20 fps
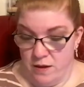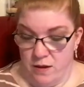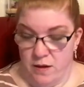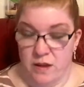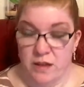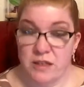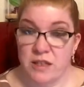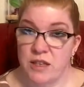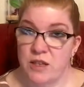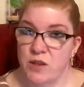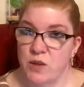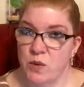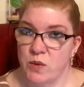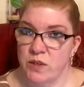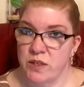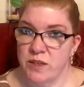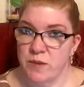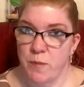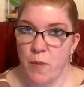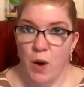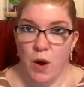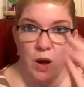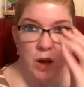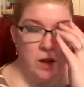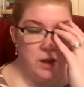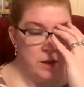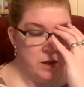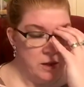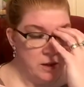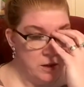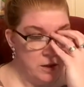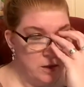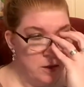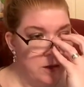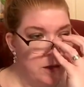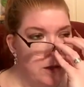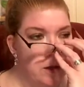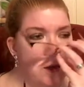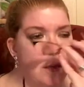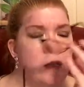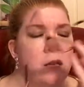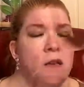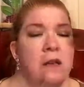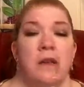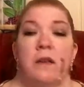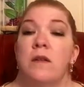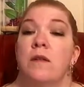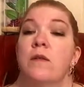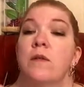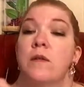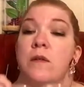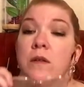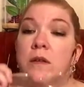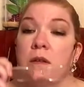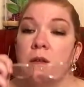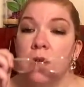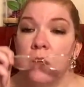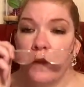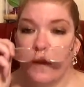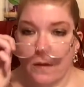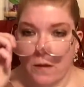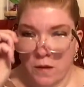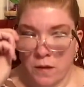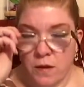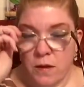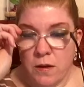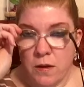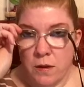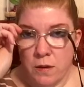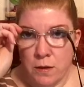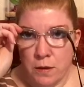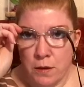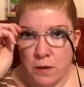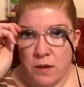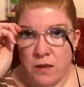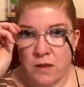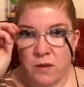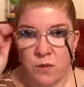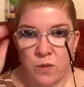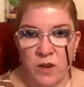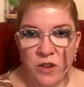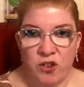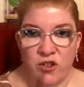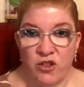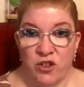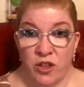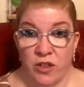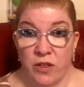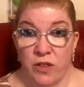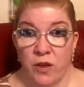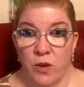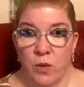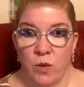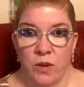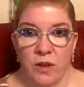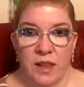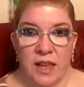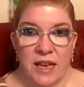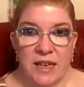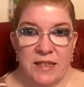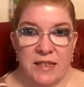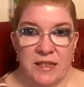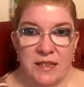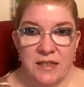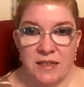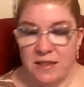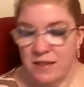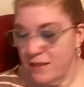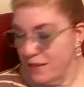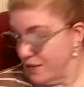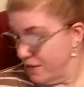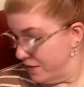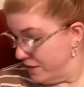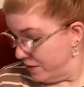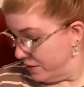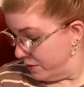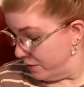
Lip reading: because it's so small, I'm gonna switch the old glasses.